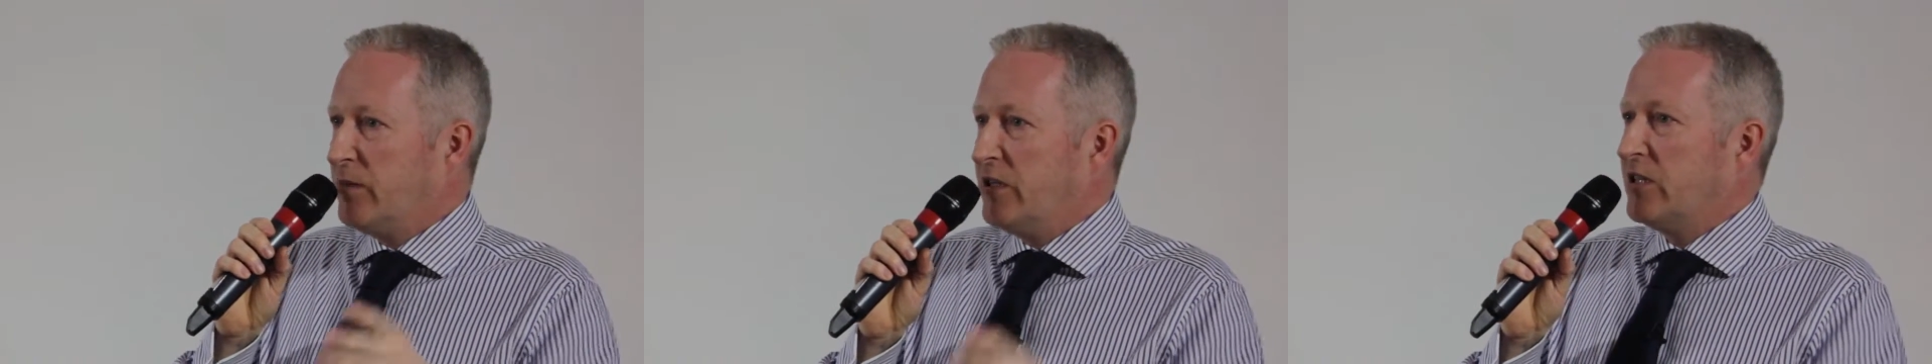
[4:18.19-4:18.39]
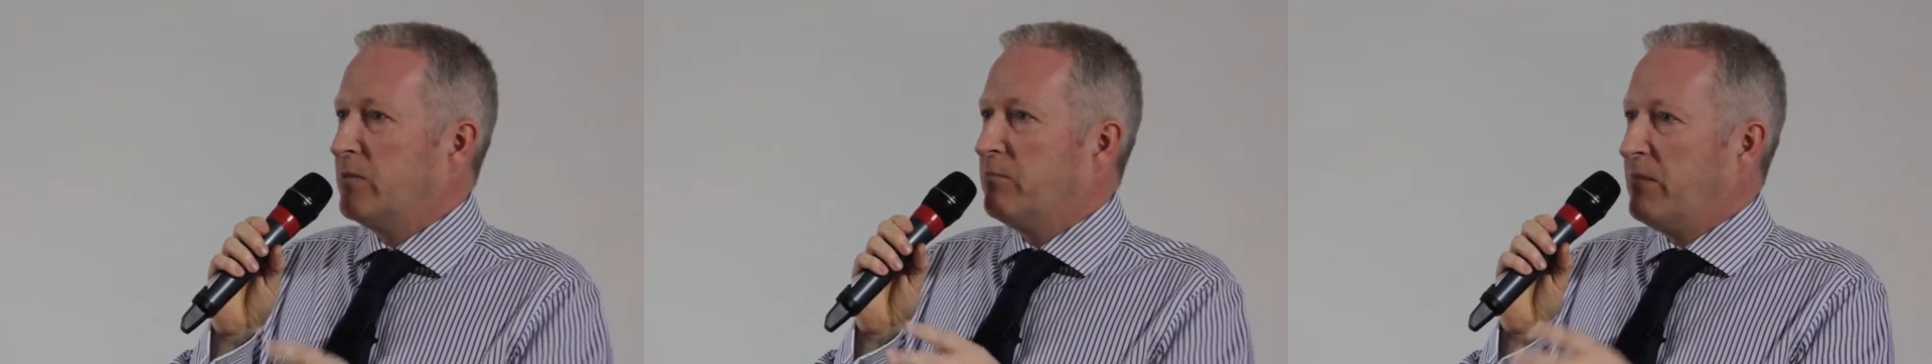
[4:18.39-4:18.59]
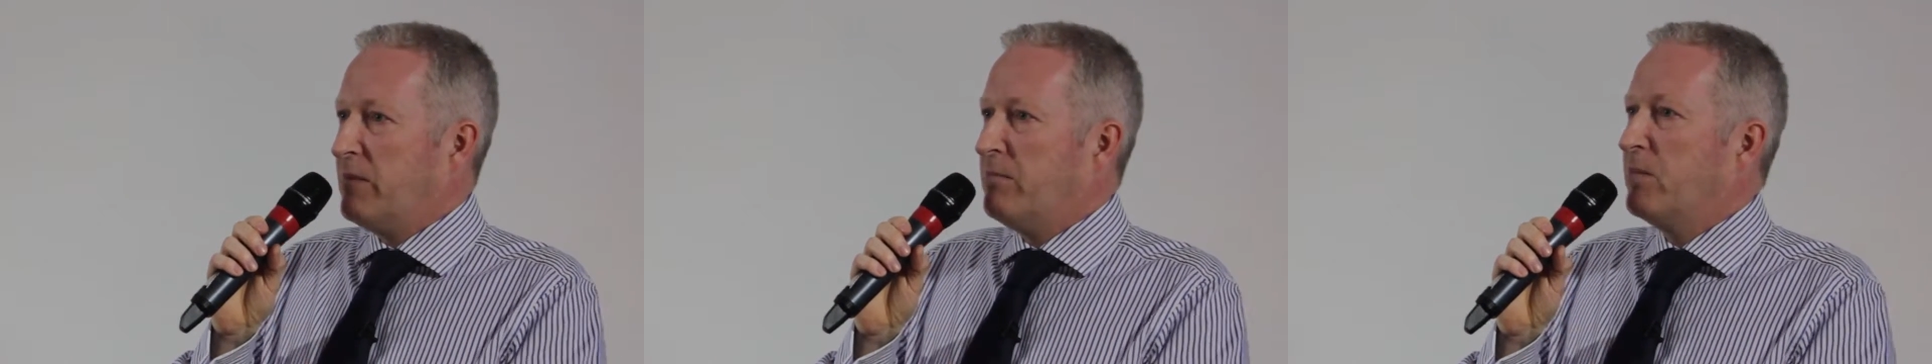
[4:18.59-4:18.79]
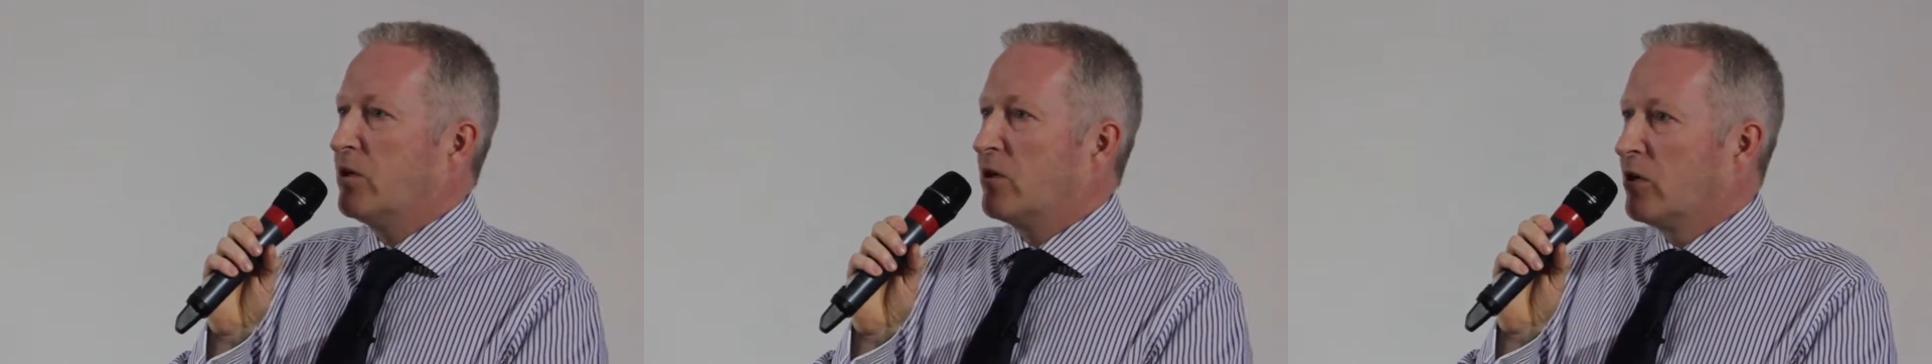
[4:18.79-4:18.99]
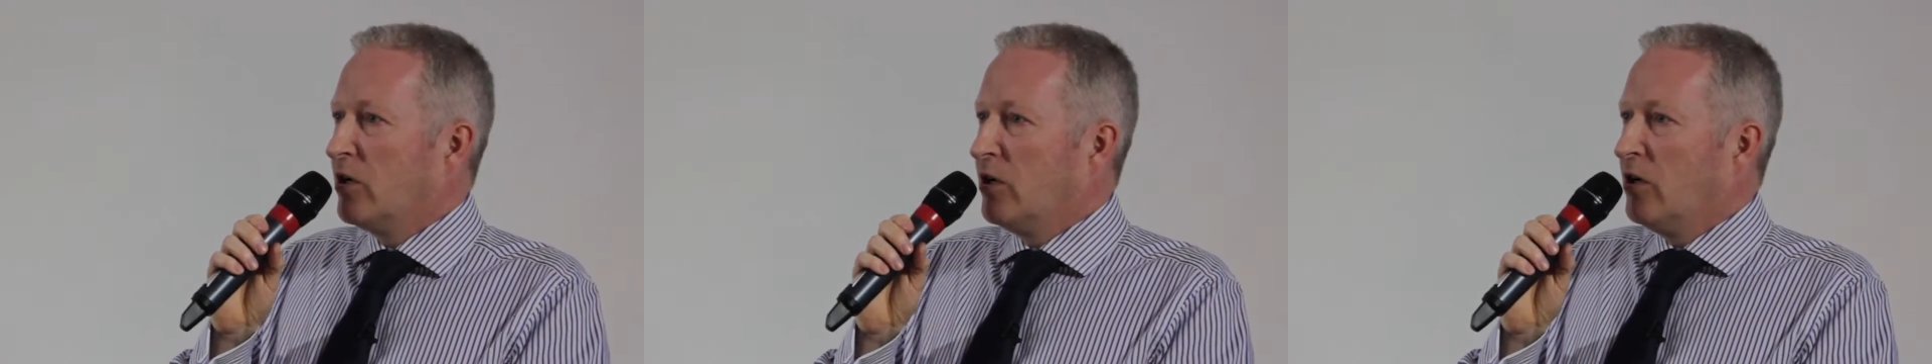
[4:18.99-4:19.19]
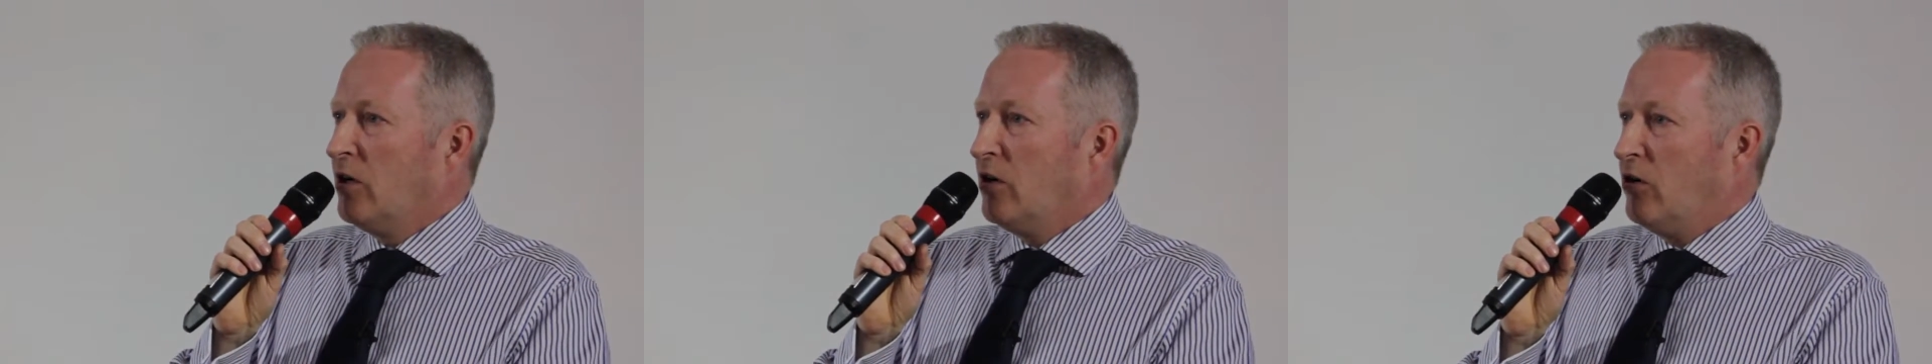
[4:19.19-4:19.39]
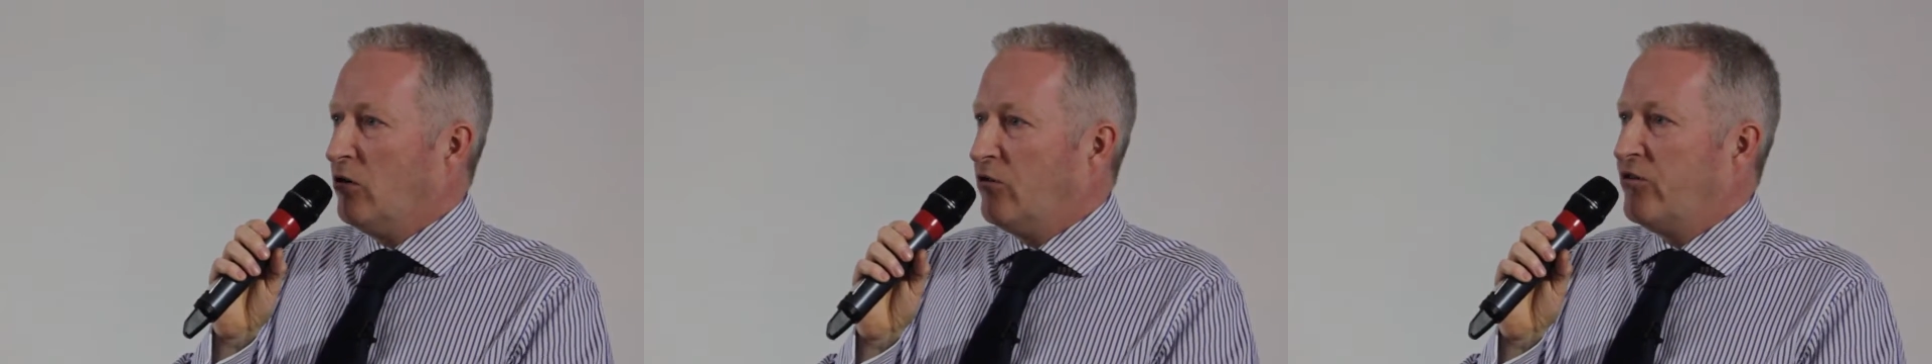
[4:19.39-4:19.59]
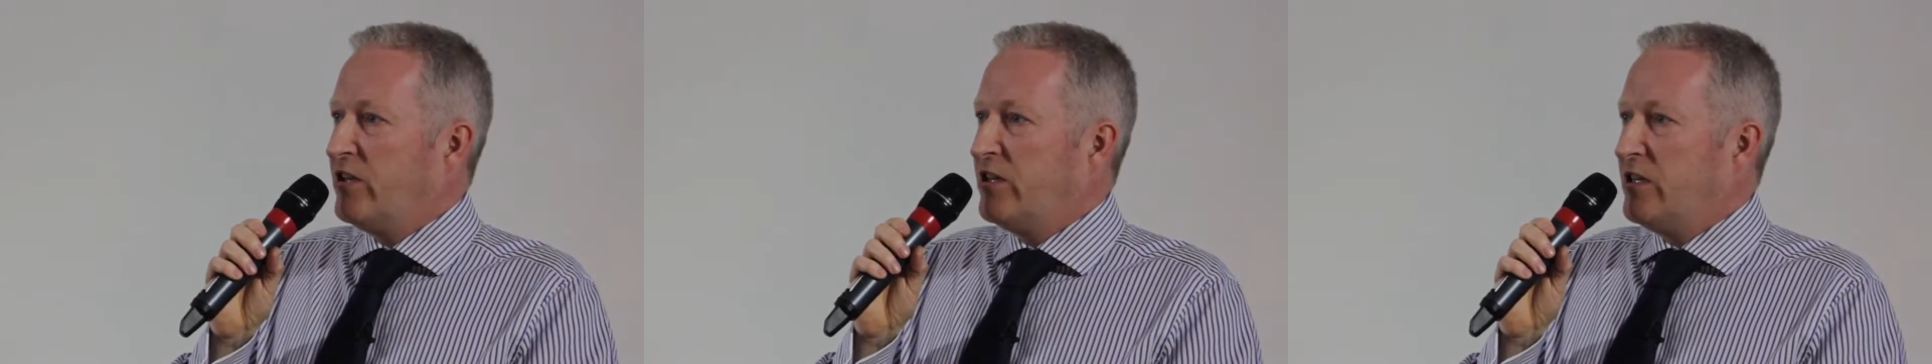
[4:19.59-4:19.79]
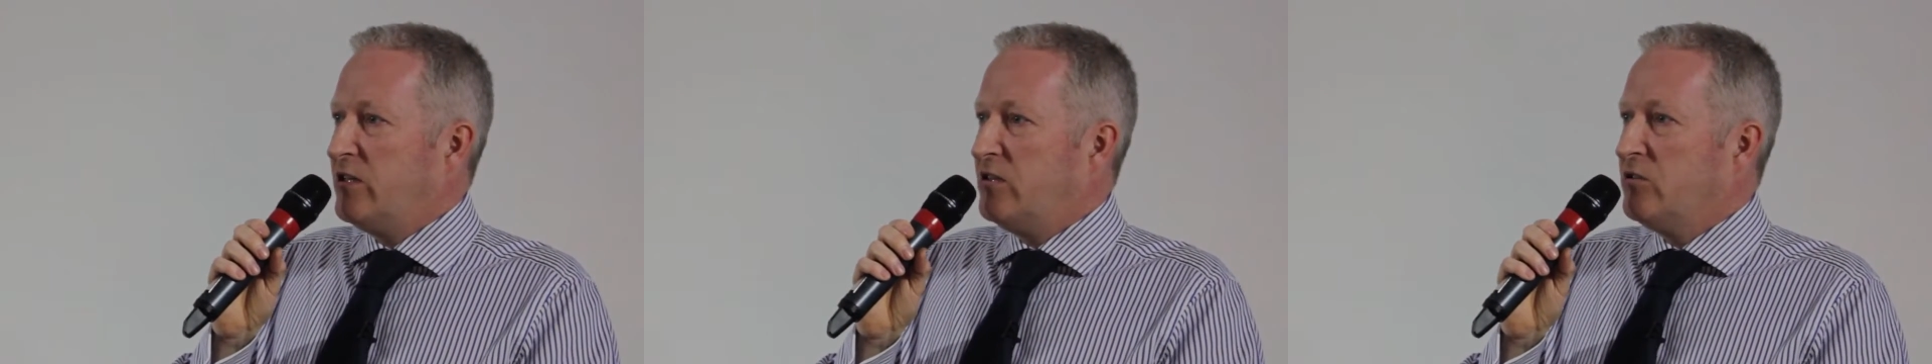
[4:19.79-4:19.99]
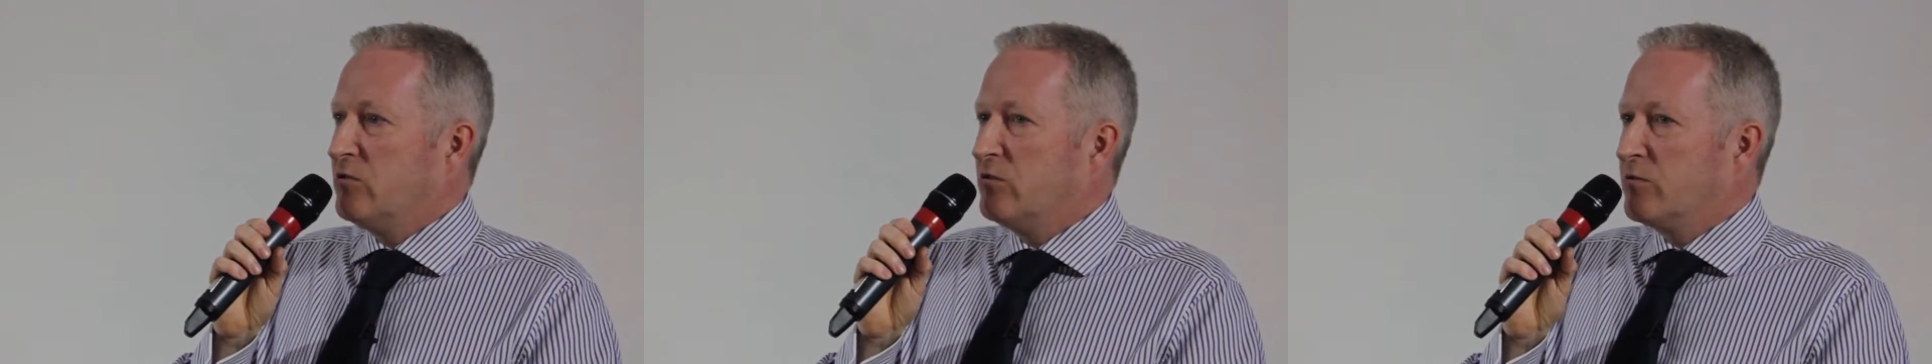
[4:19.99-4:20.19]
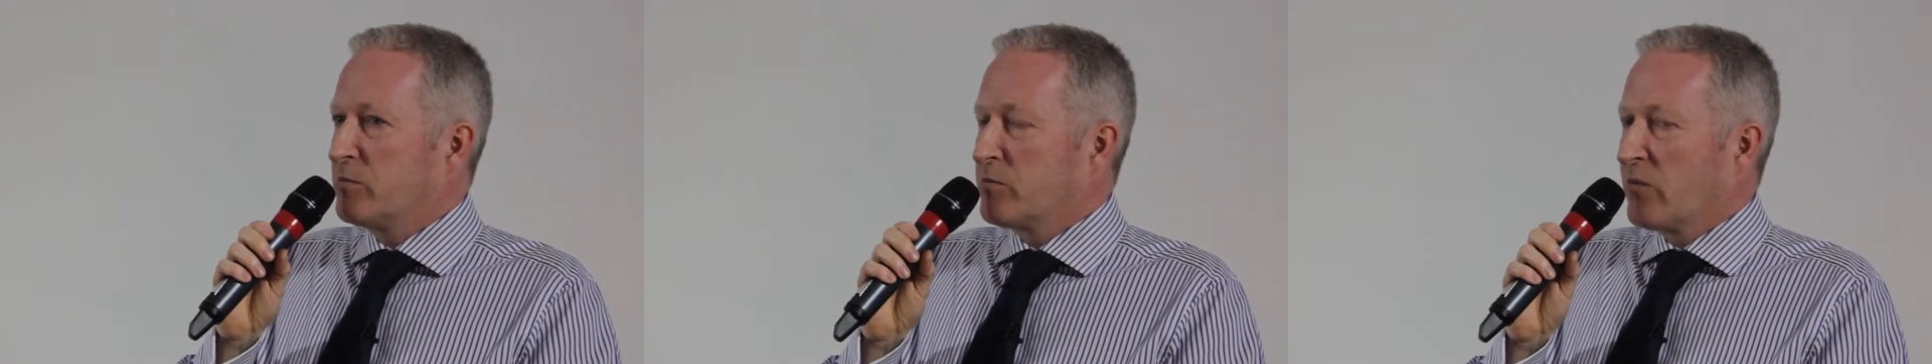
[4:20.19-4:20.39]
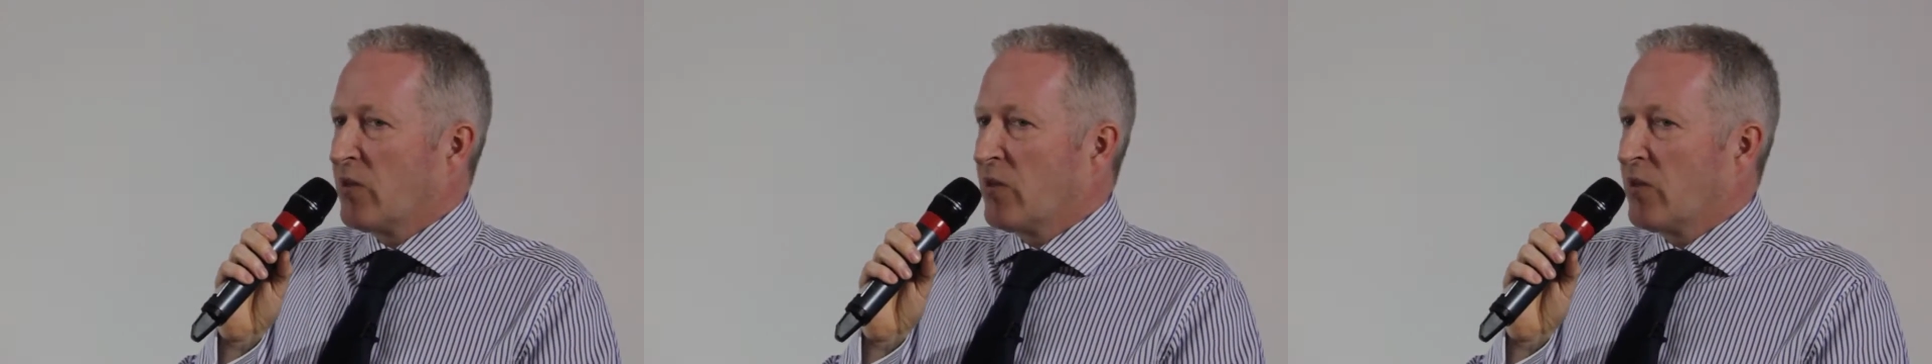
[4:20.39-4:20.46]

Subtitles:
being a member of the EU.